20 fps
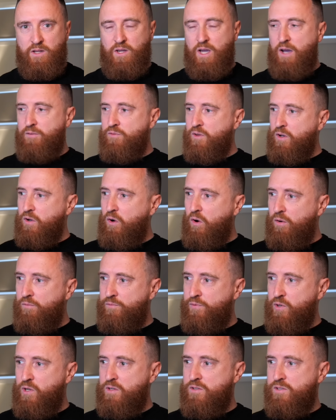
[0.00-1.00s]
You have the
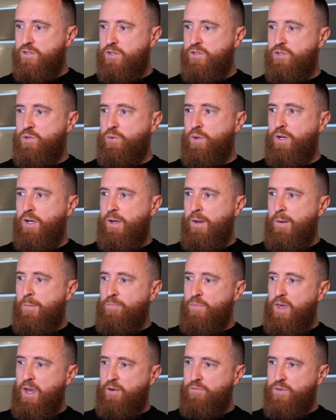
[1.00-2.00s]
confidence to do it.
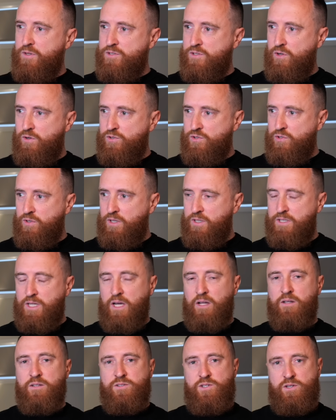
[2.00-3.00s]
You have the social
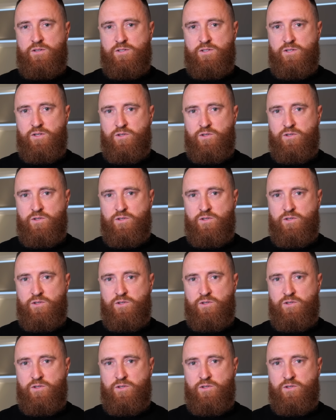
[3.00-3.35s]
intelligence to